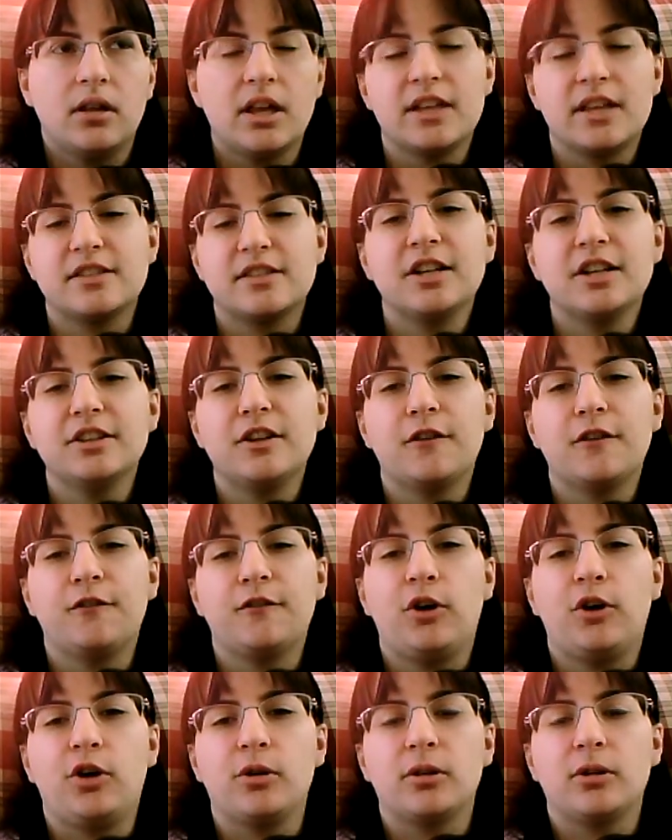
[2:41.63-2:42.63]
It's not their
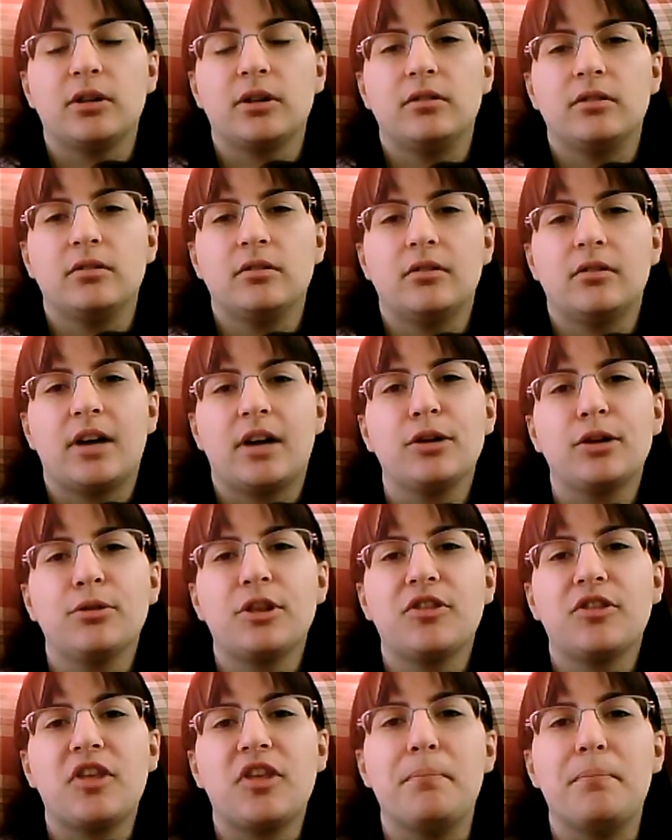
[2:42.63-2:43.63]
fault. I don't
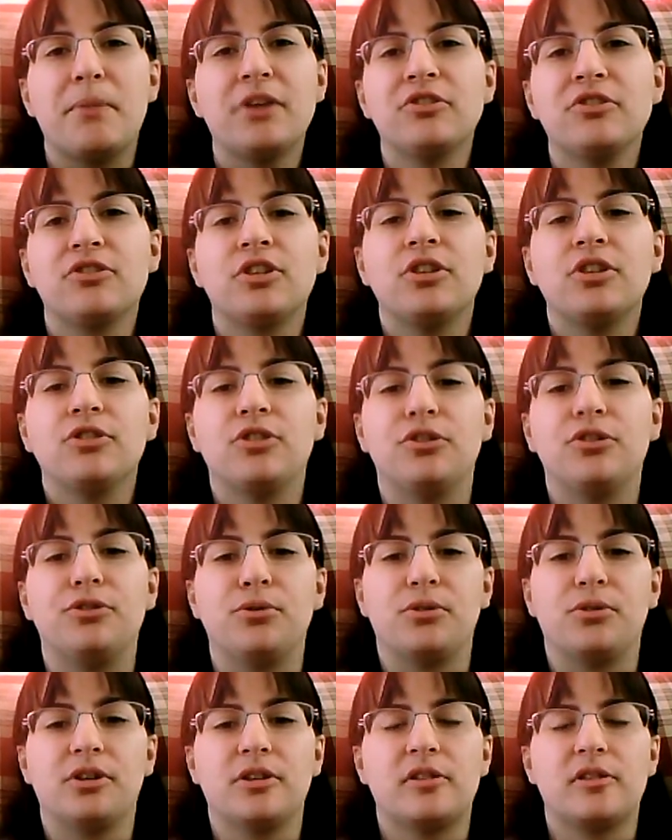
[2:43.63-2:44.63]
think they meant to
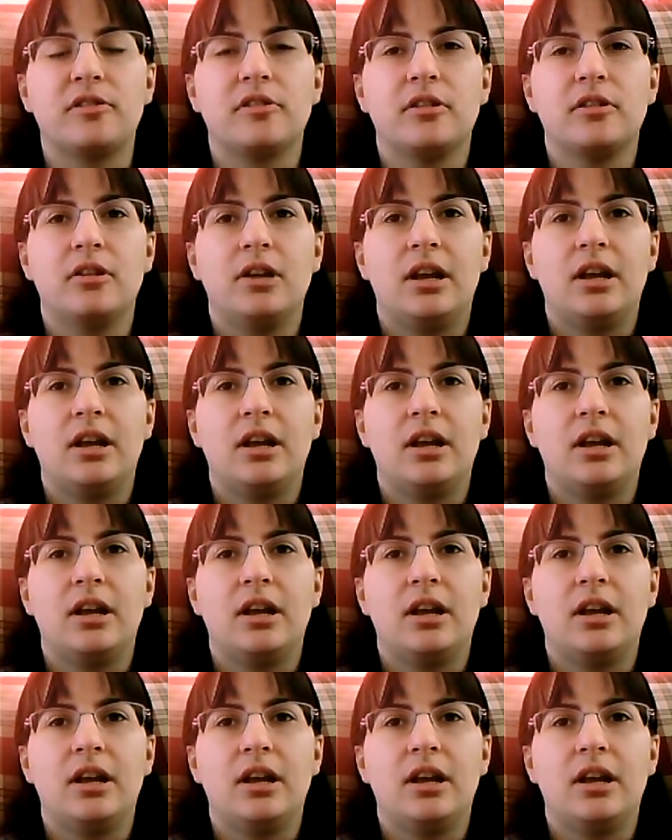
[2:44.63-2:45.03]
do this.